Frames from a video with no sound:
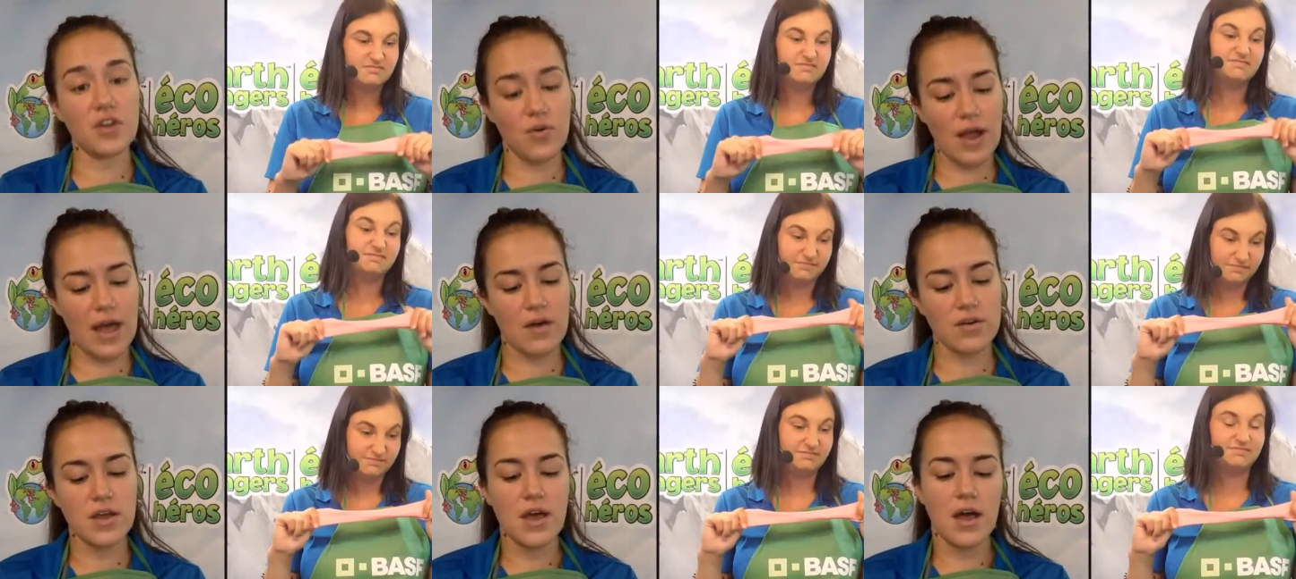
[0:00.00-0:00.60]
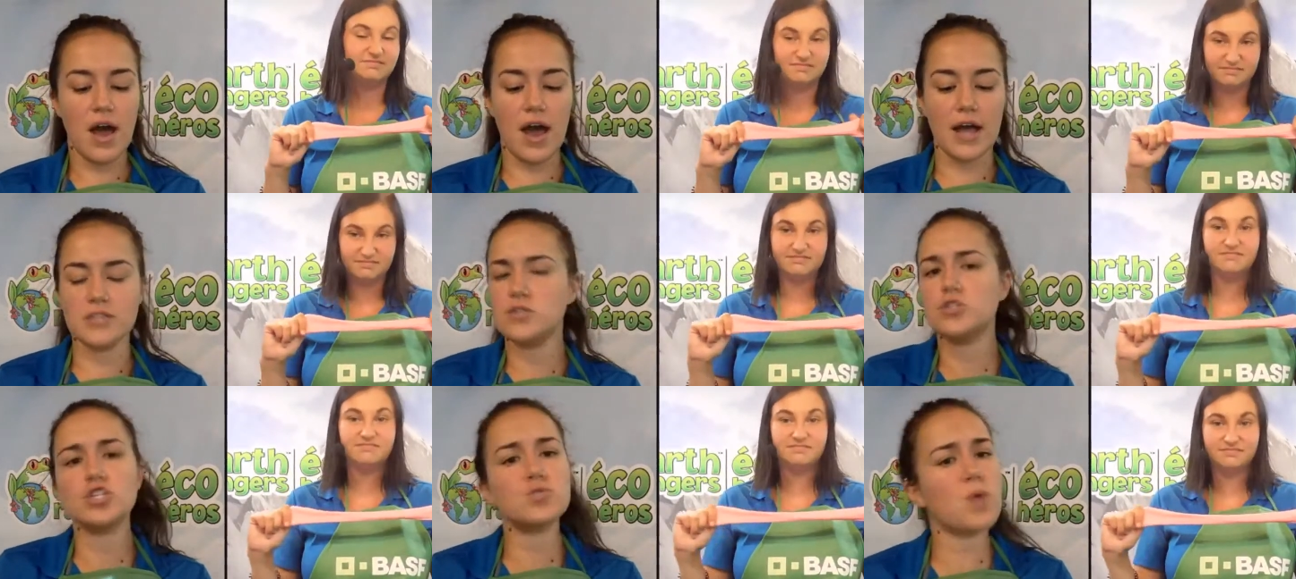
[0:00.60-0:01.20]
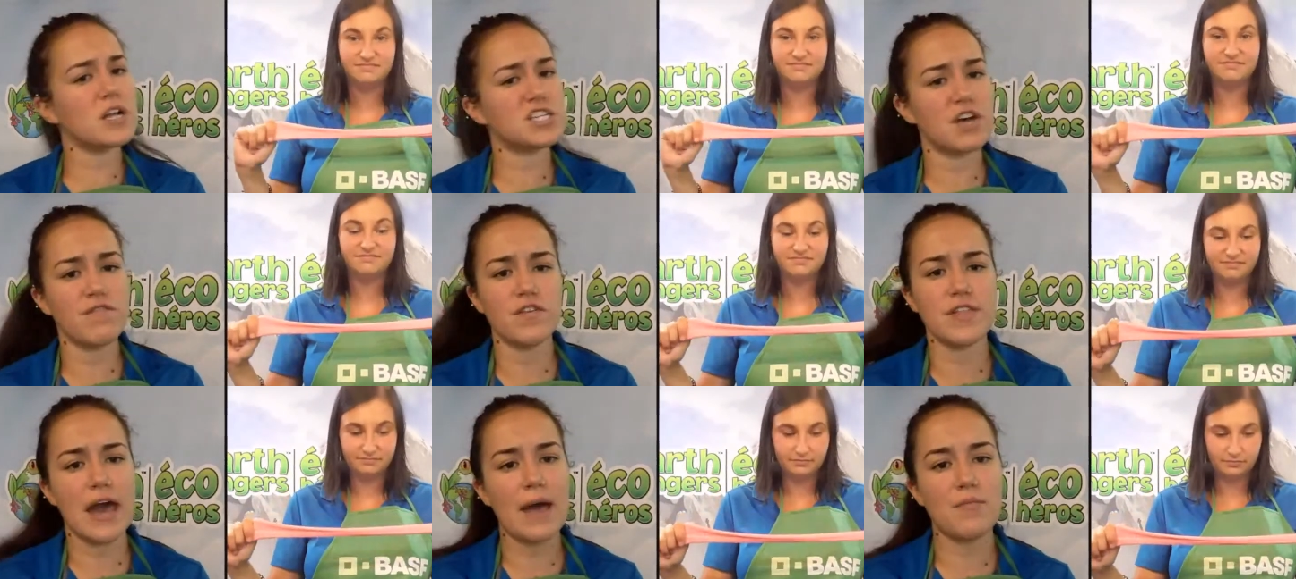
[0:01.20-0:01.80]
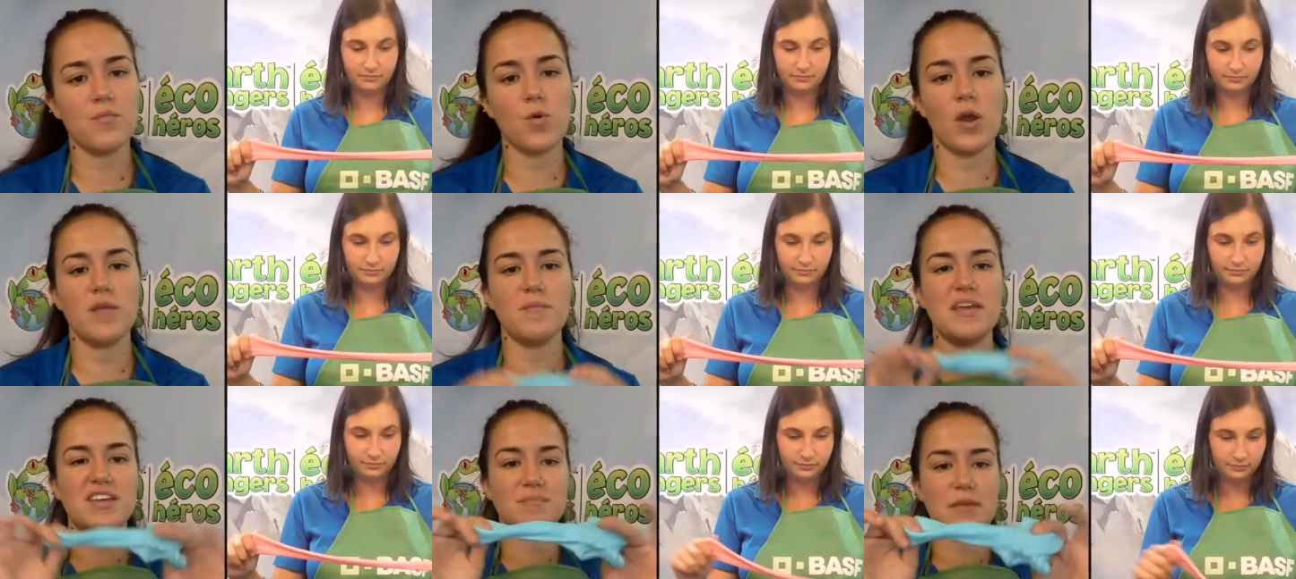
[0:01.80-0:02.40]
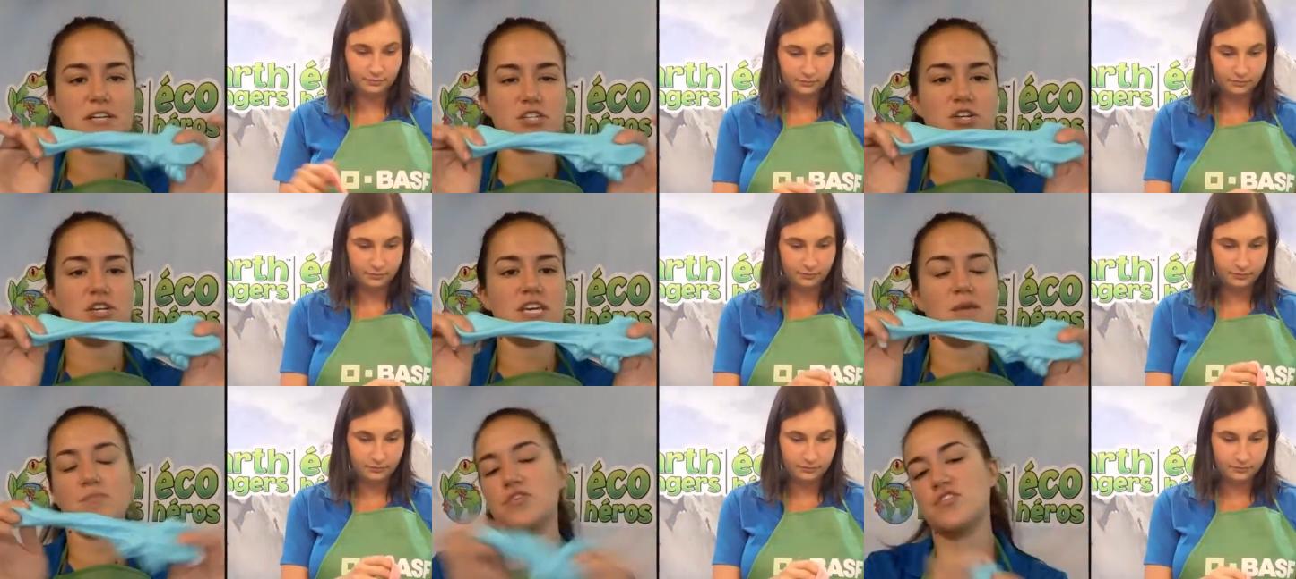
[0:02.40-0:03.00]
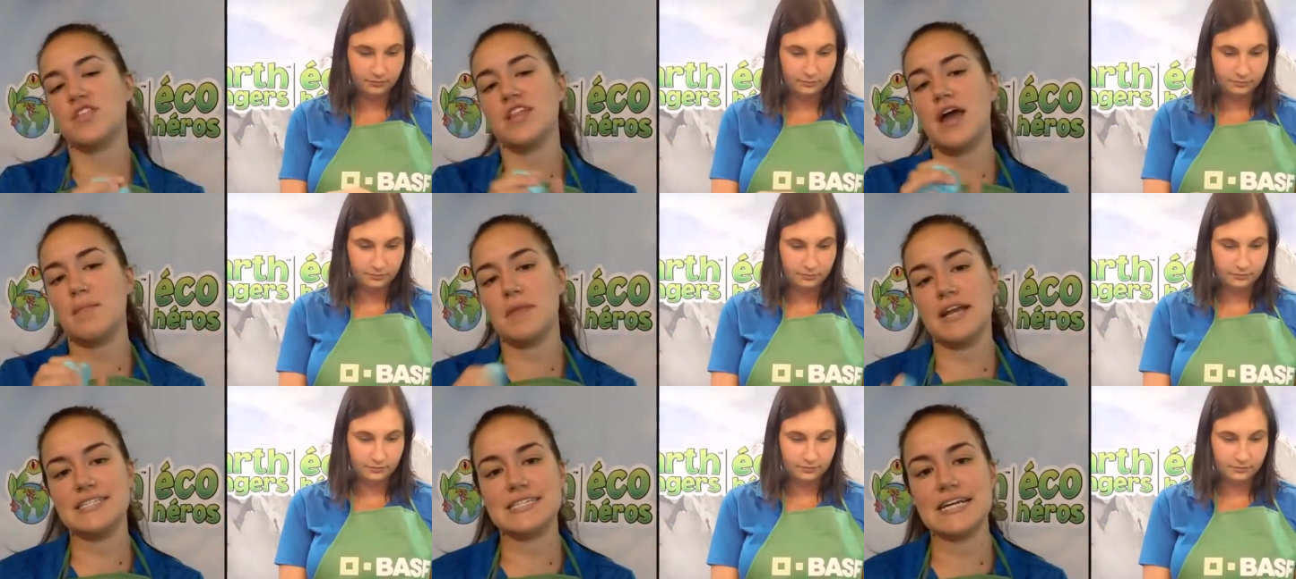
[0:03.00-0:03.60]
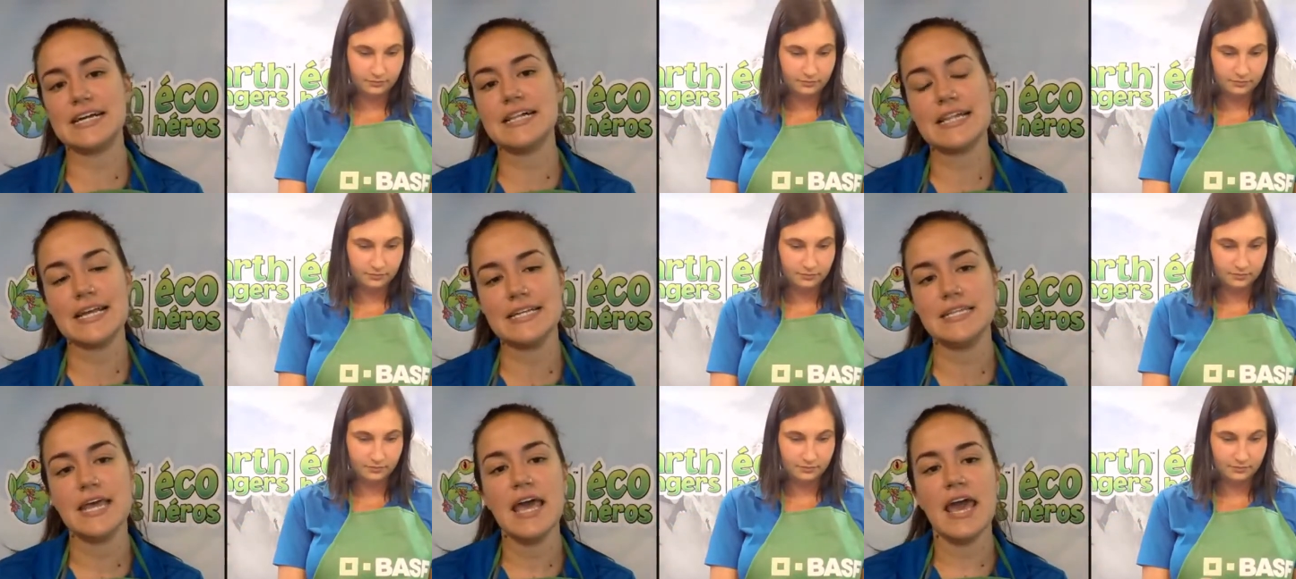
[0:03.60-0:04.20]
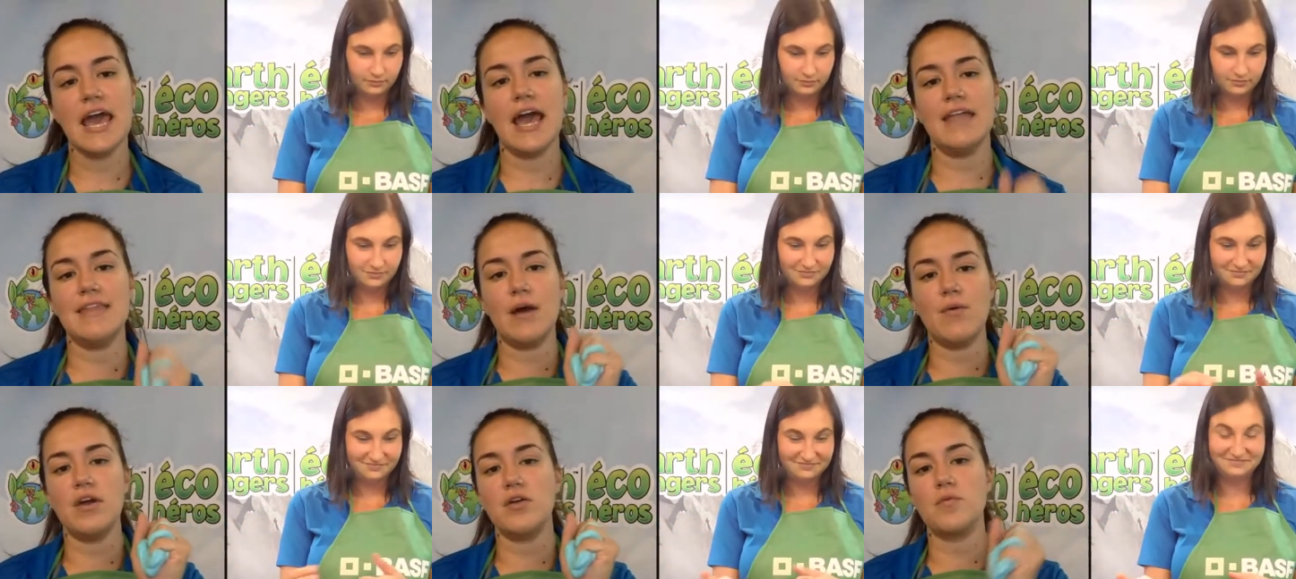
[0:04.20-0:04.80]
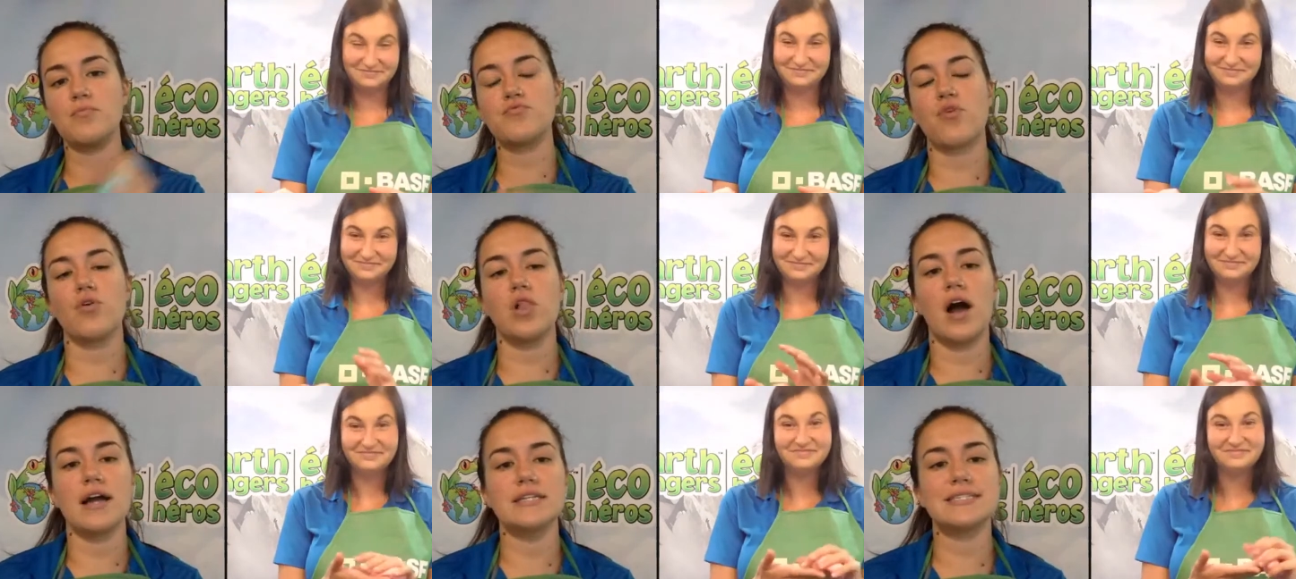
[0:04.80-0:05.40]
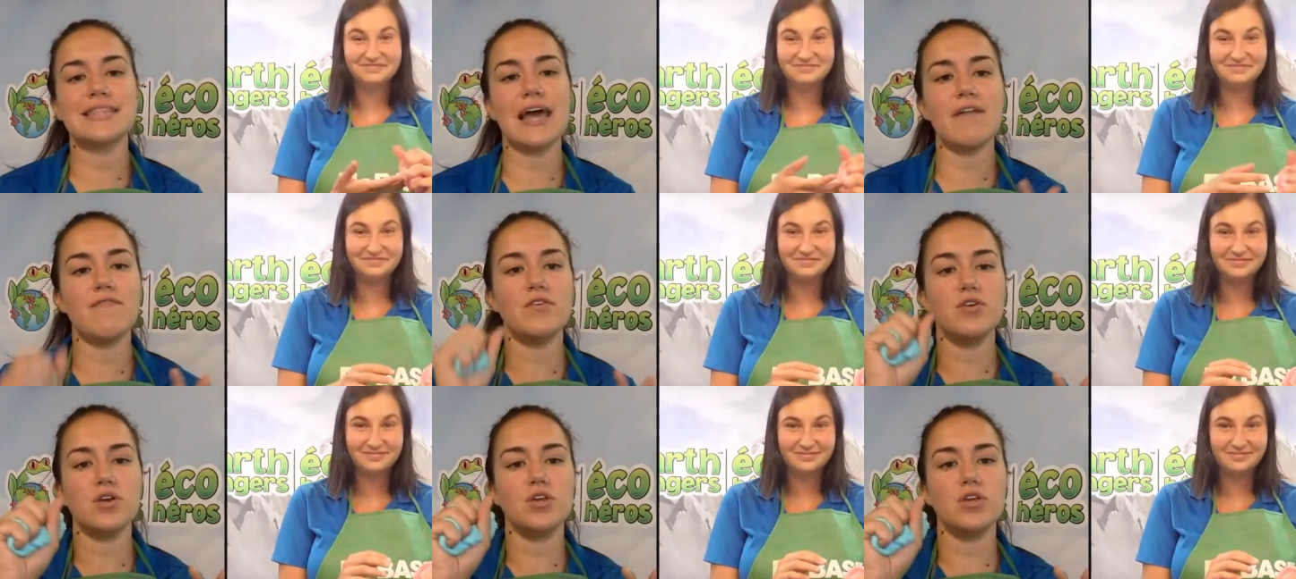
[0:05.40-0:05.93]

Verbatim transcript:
Speaker 1: the ground. Uh, so just watch out for that. You want to make, make sure you keep your slime nice and clean, and that way it'll prolong its life, and you